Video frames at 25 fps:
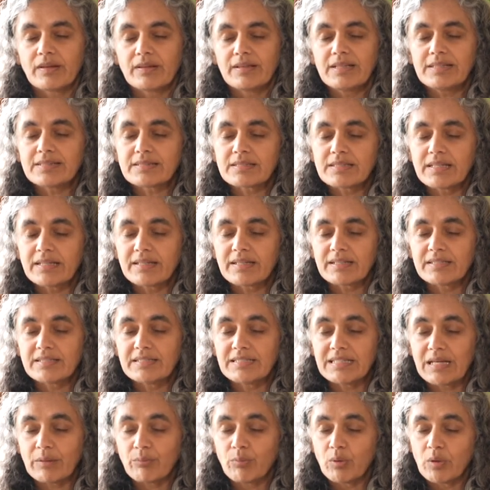Let's take a
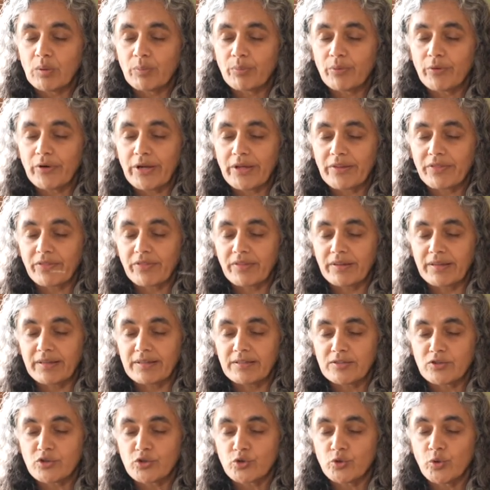double breath
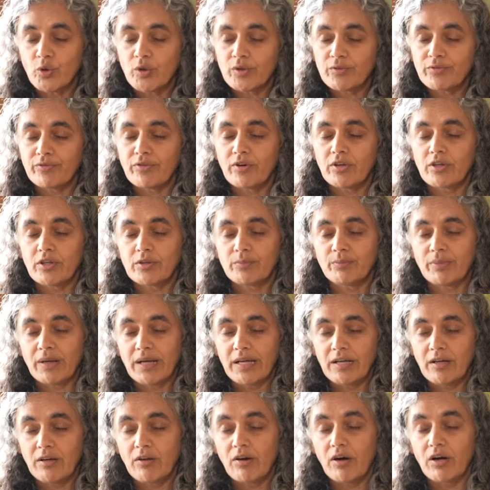in, short followed
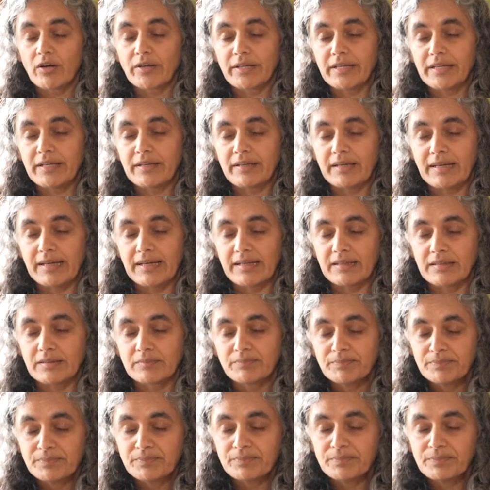by long inhale.
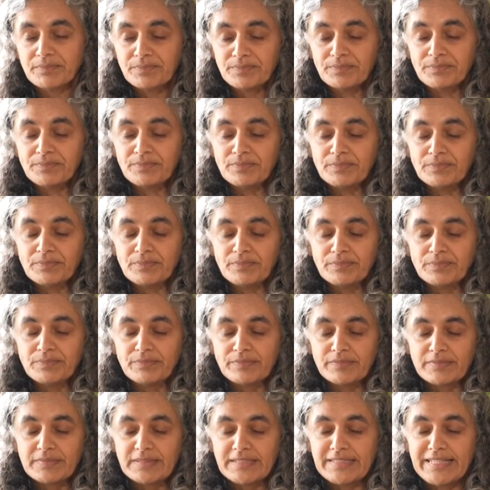
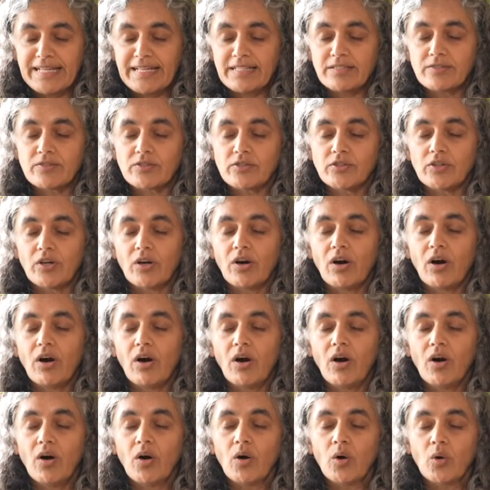Tense your
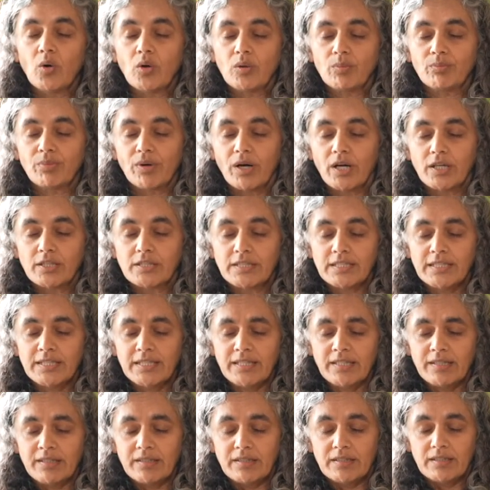whole body
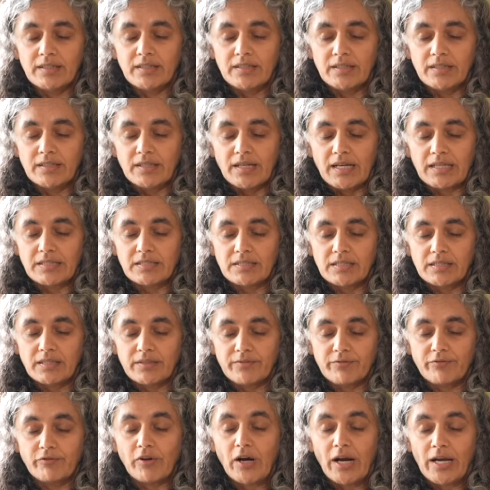until
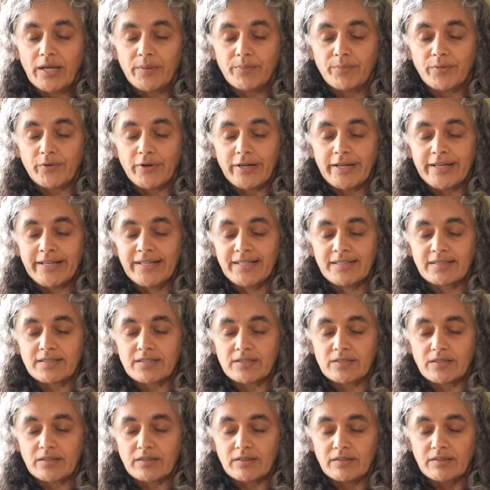it
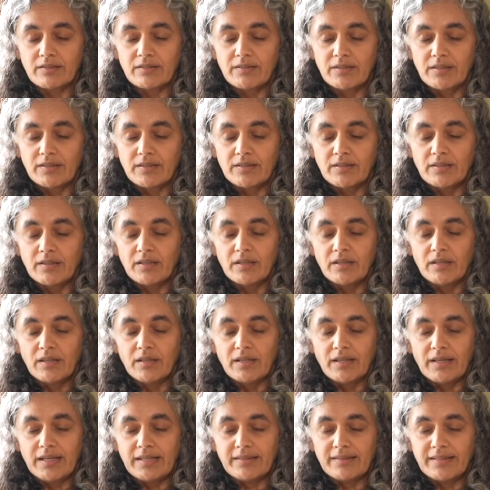vibrates,
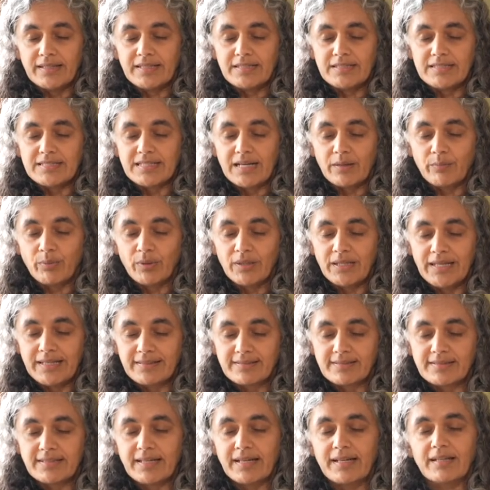and then double
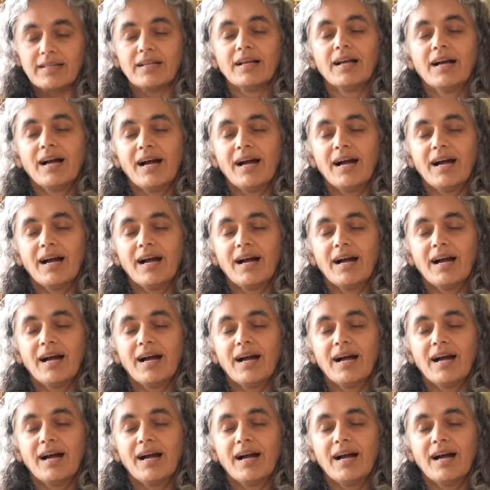exhale.